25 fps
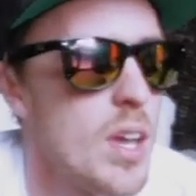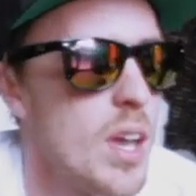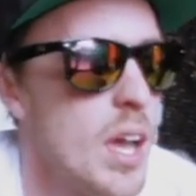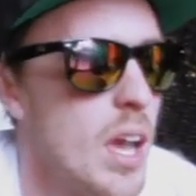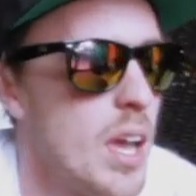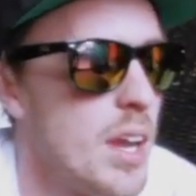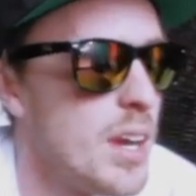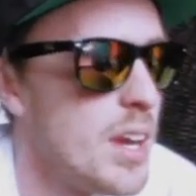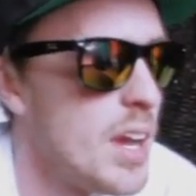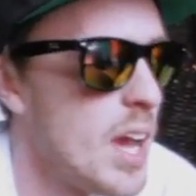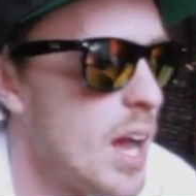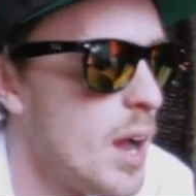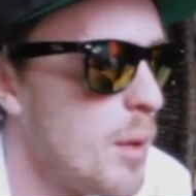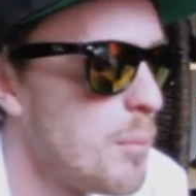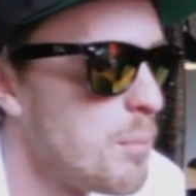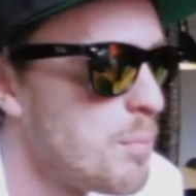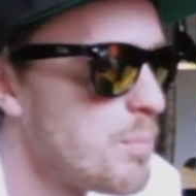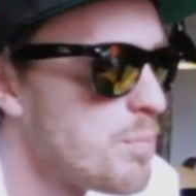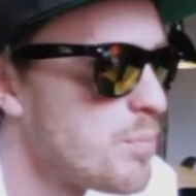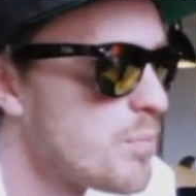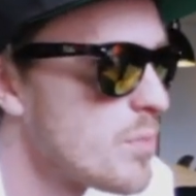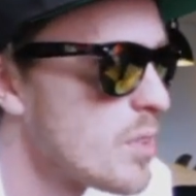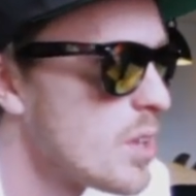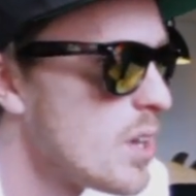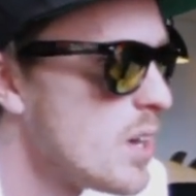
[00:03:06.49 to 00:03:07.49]

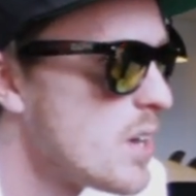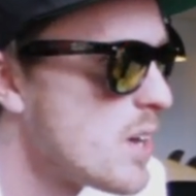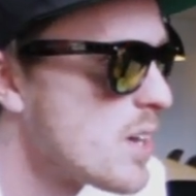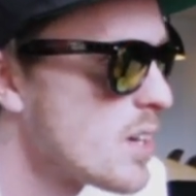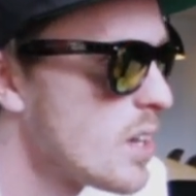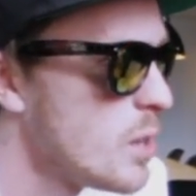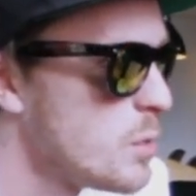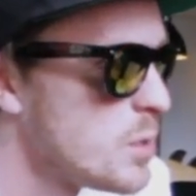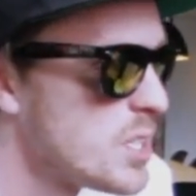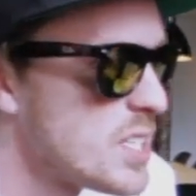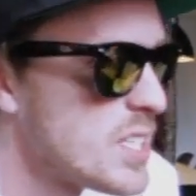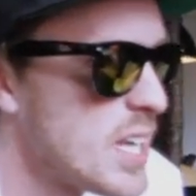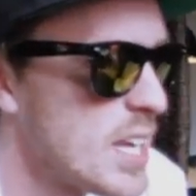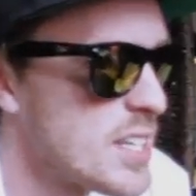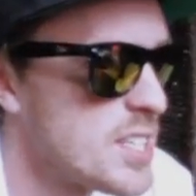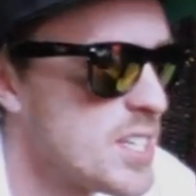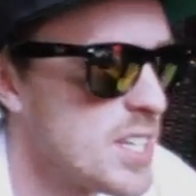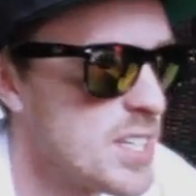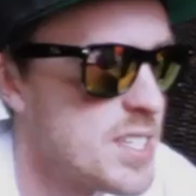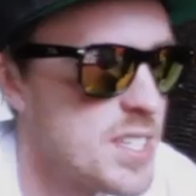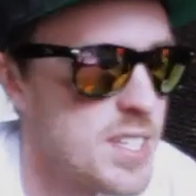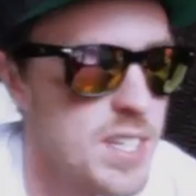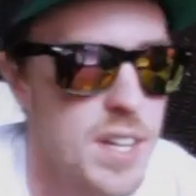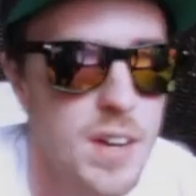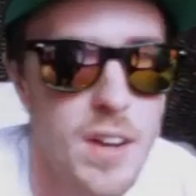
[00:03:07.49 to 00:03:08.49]
And it's
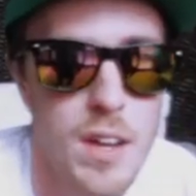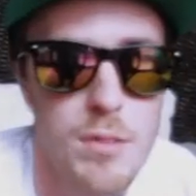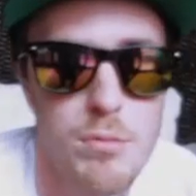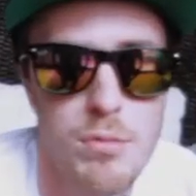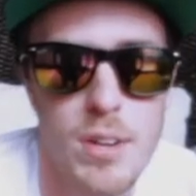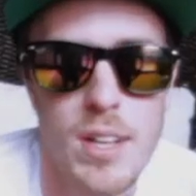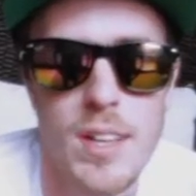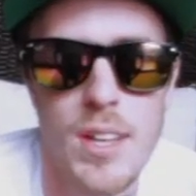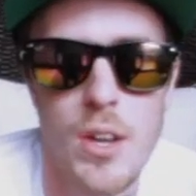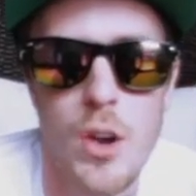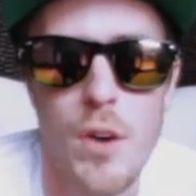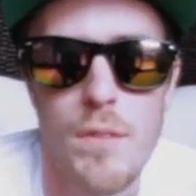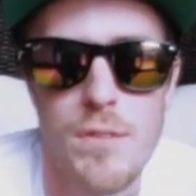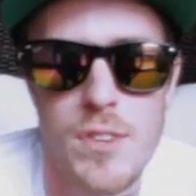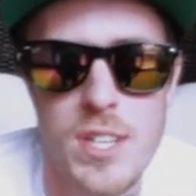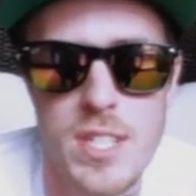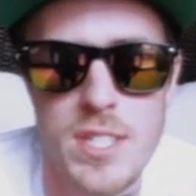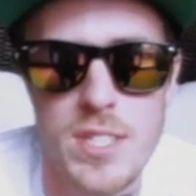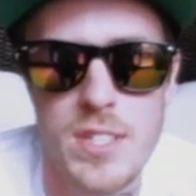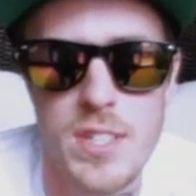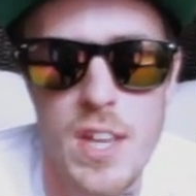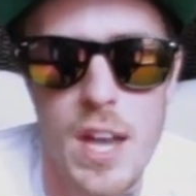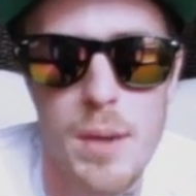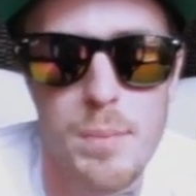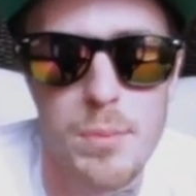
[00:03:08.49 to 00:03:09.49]
a really obvious
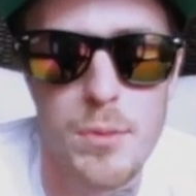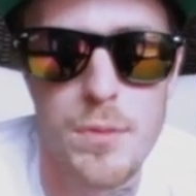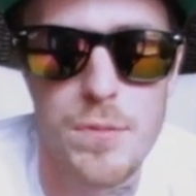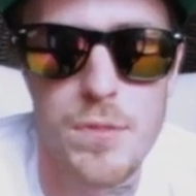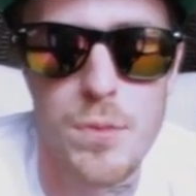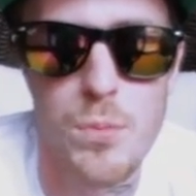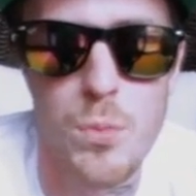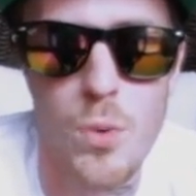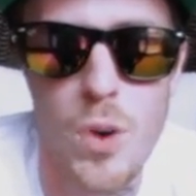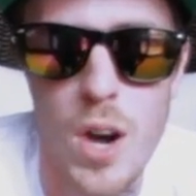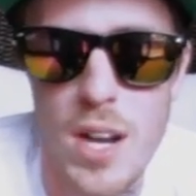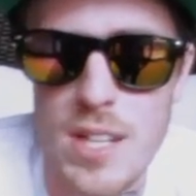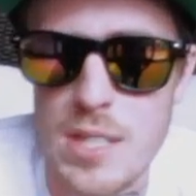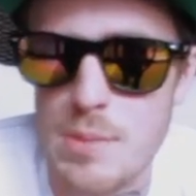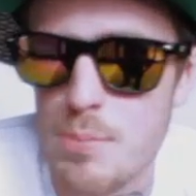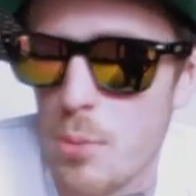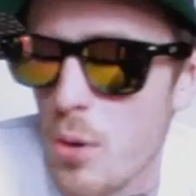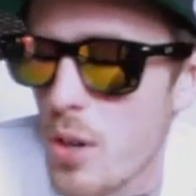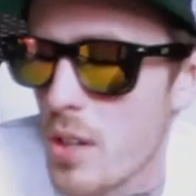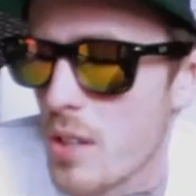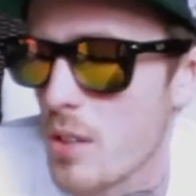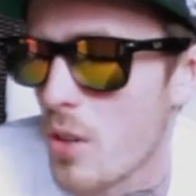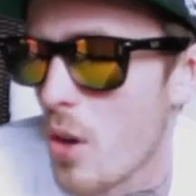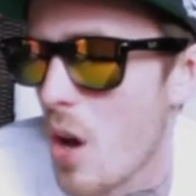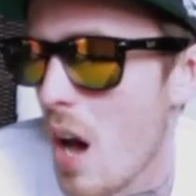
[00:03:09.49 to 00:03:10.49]
sample from Whitest
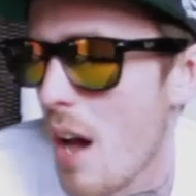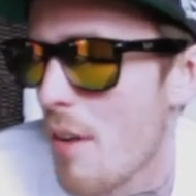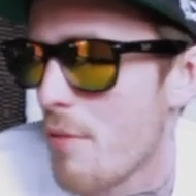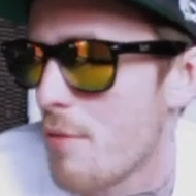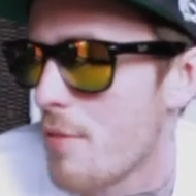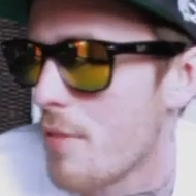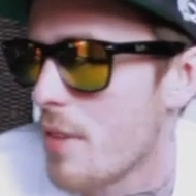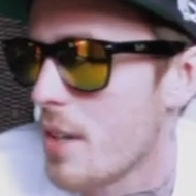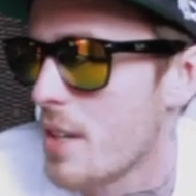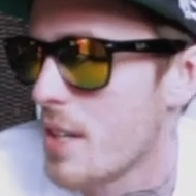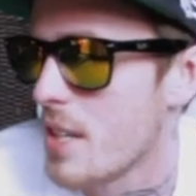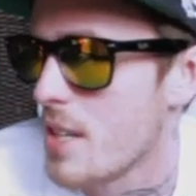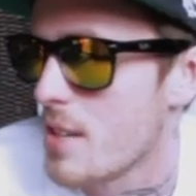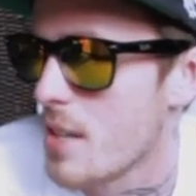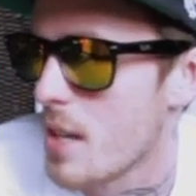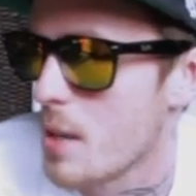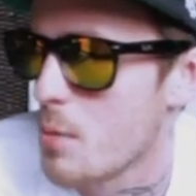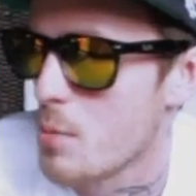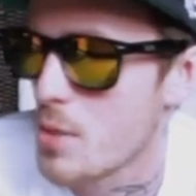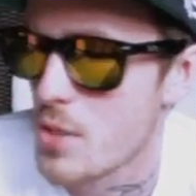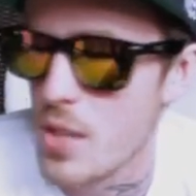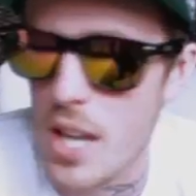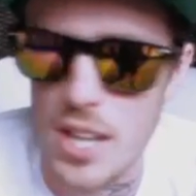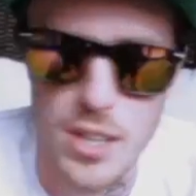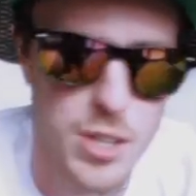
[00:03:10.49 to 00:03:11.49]
Boy Alive, and he
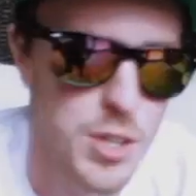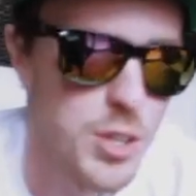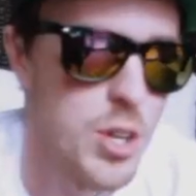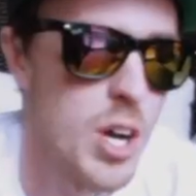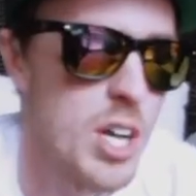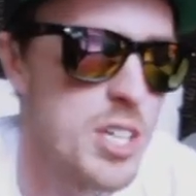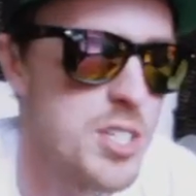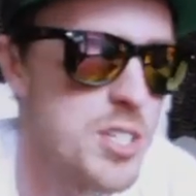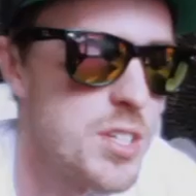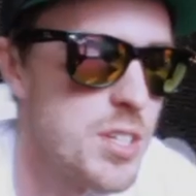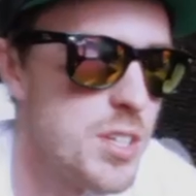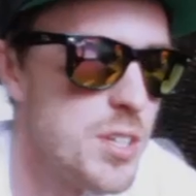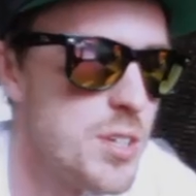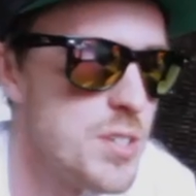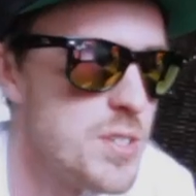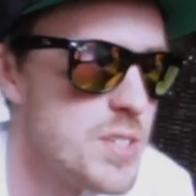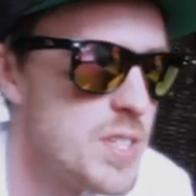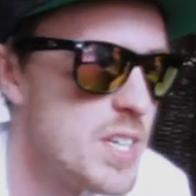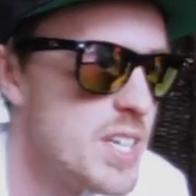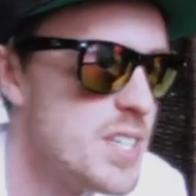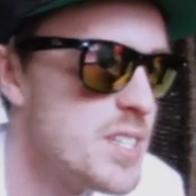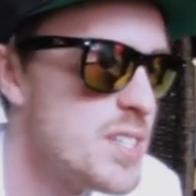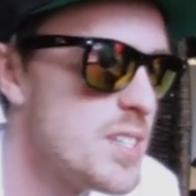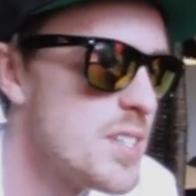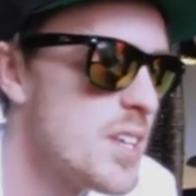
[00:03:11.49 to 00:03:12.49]
was like, you guys should use
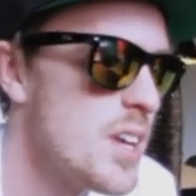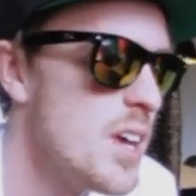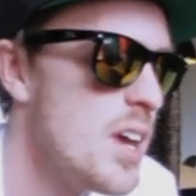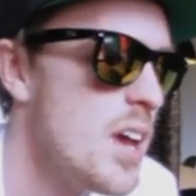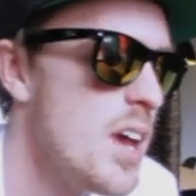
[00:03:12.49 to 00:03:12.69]
this.